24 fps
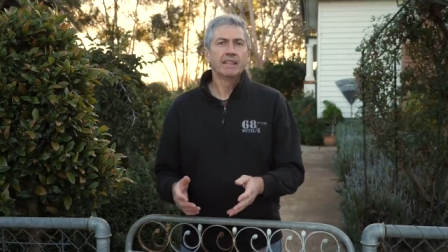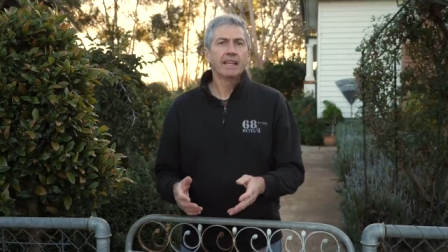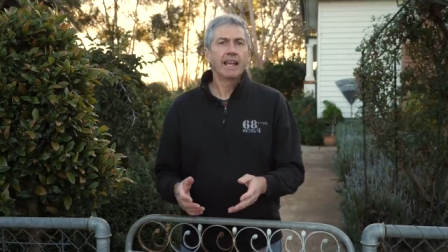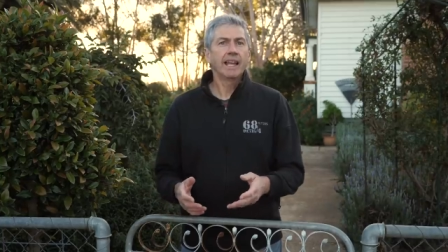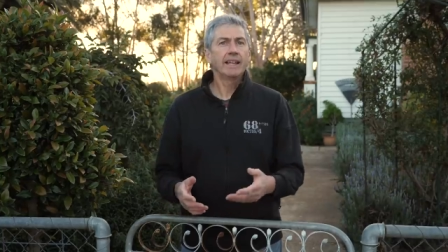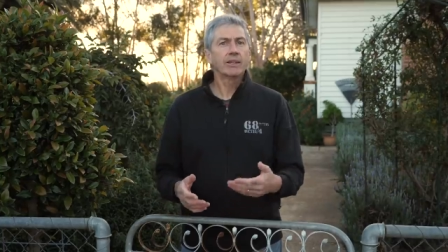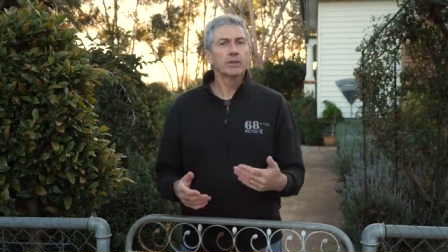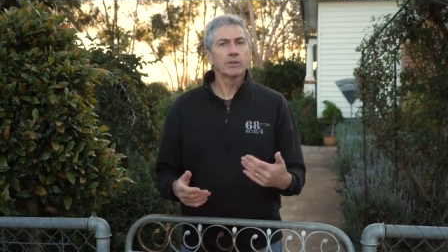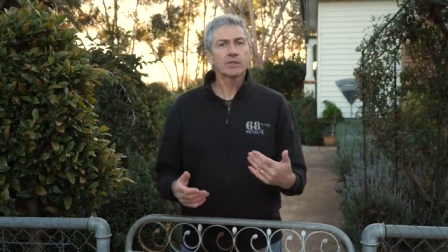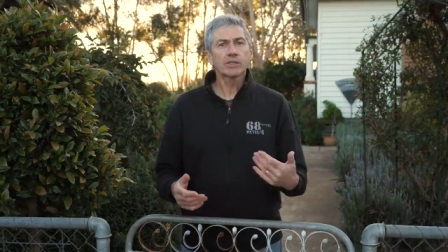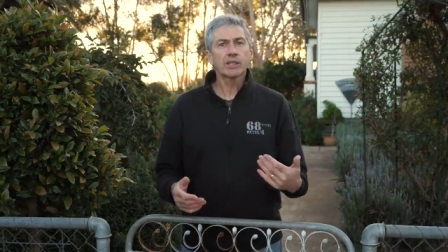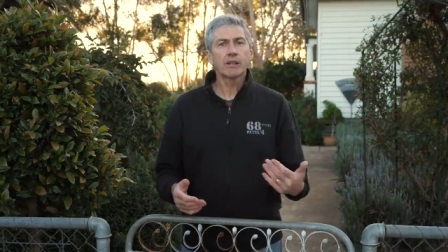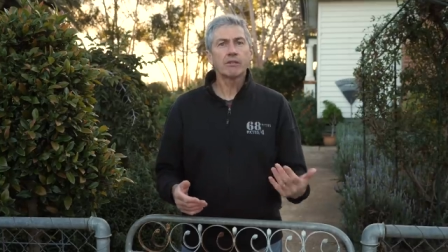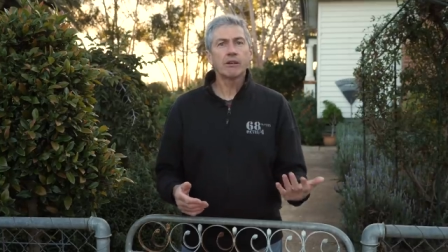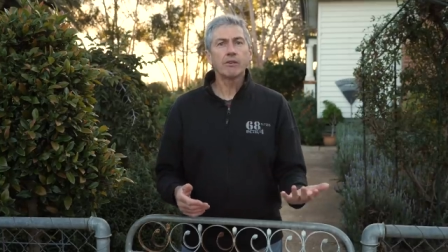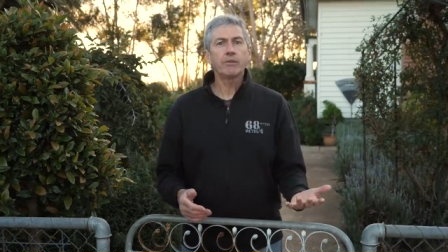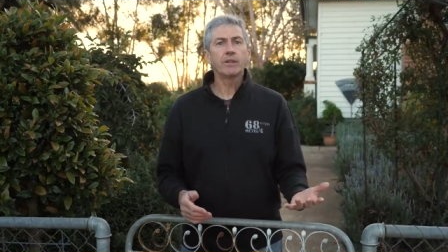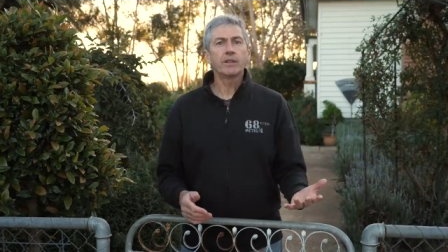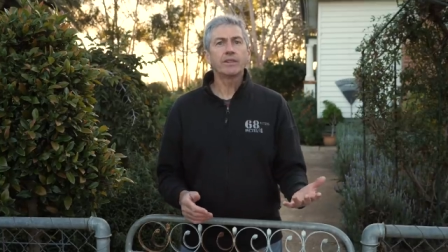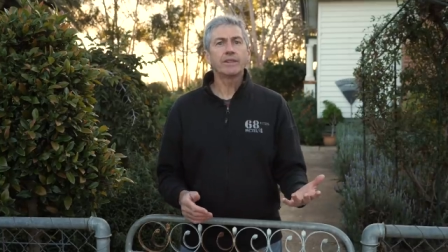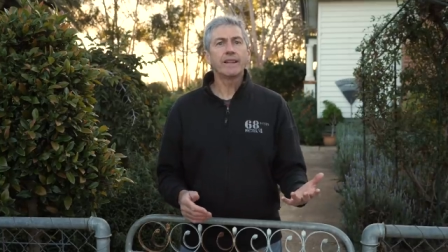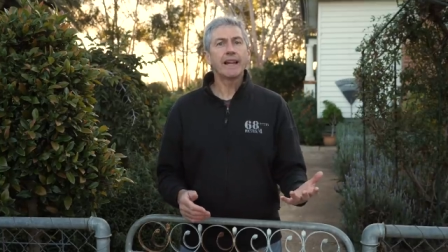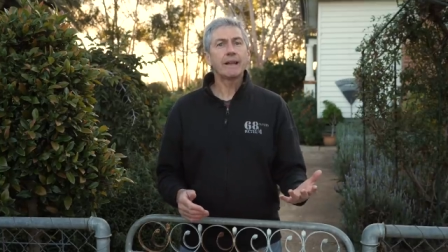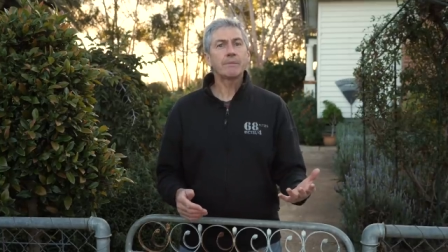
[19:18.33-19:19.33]
And also, if
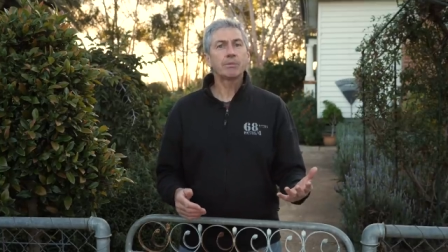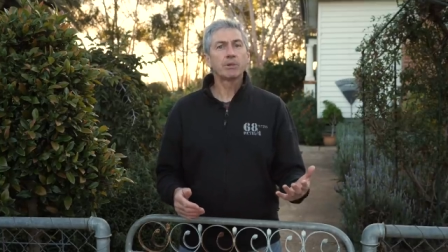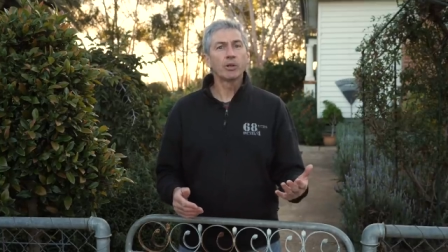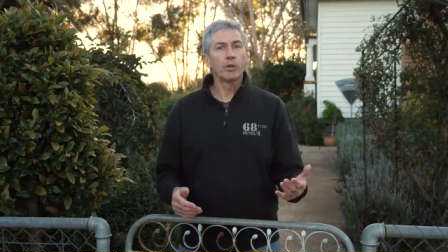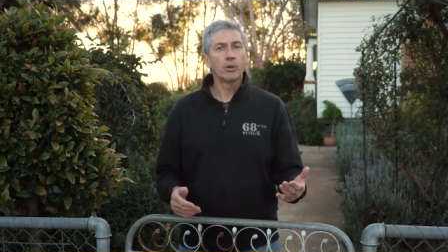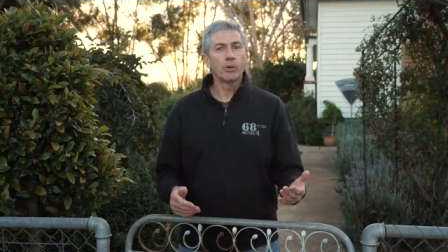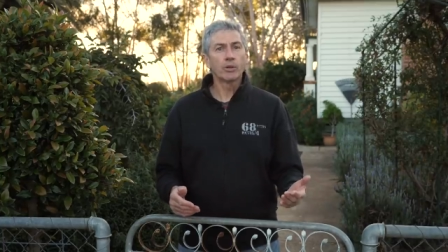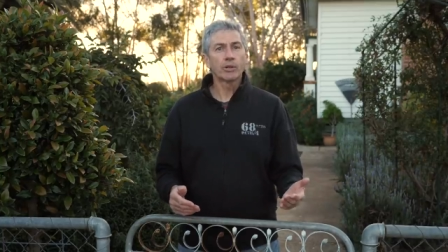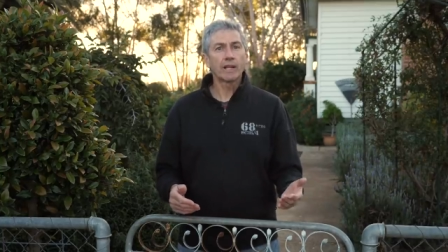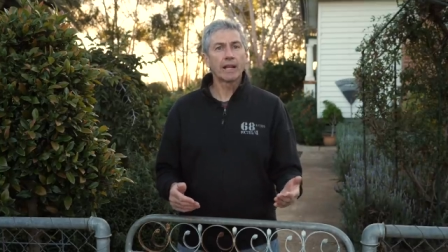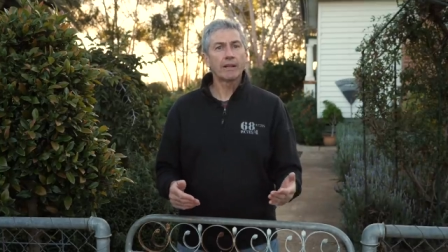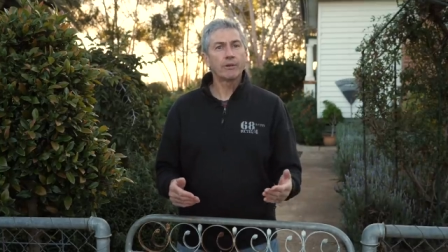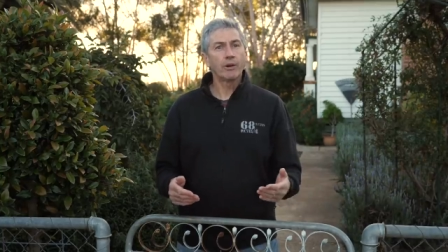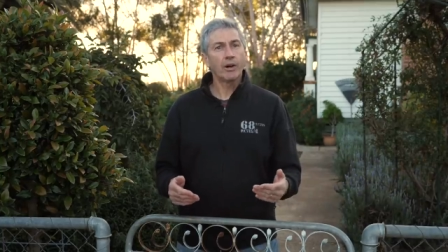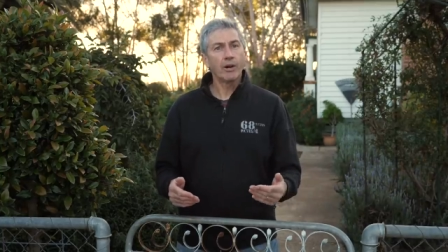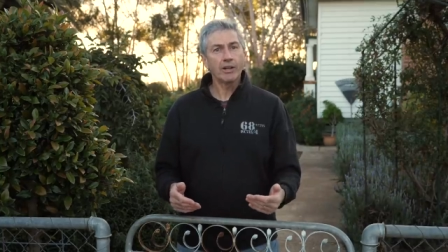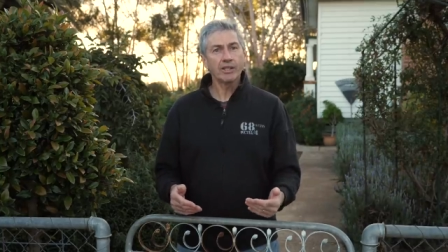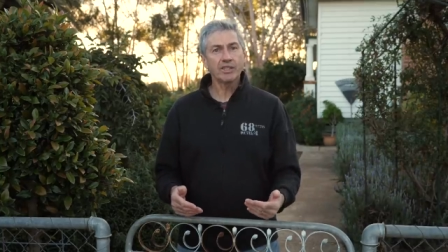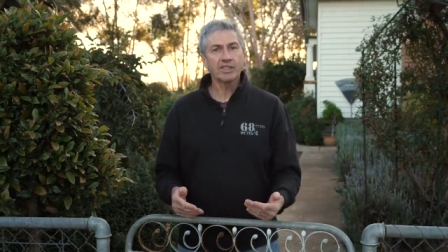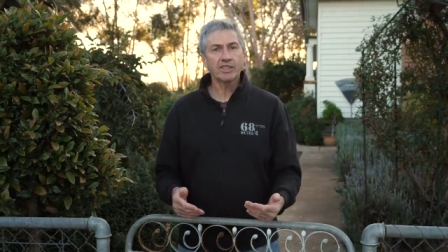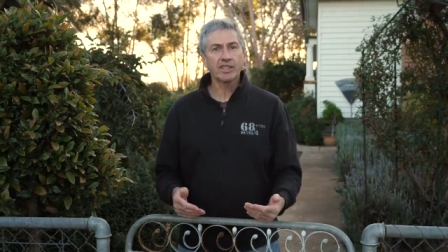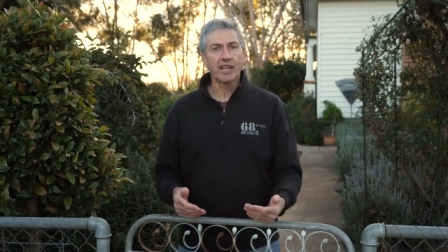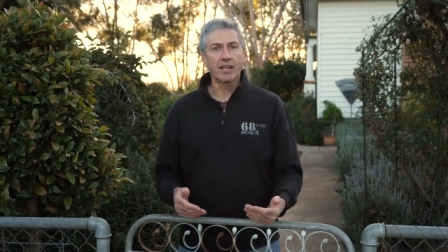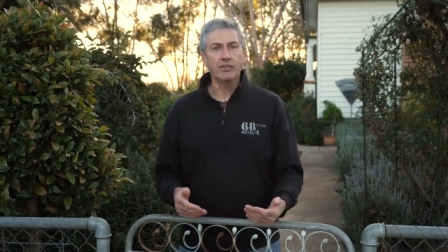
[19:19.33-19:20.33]
you enable auto
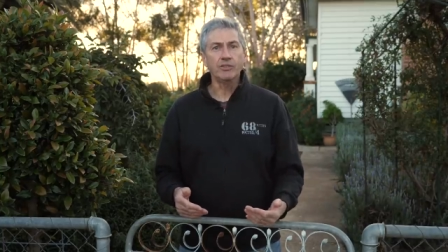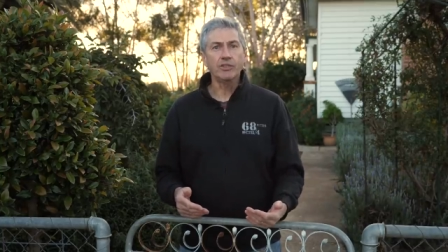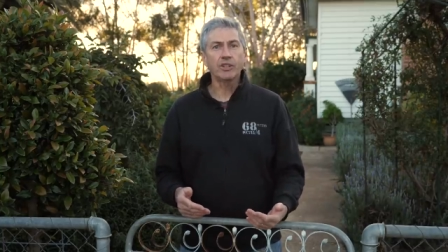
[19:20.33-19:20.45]
ISO,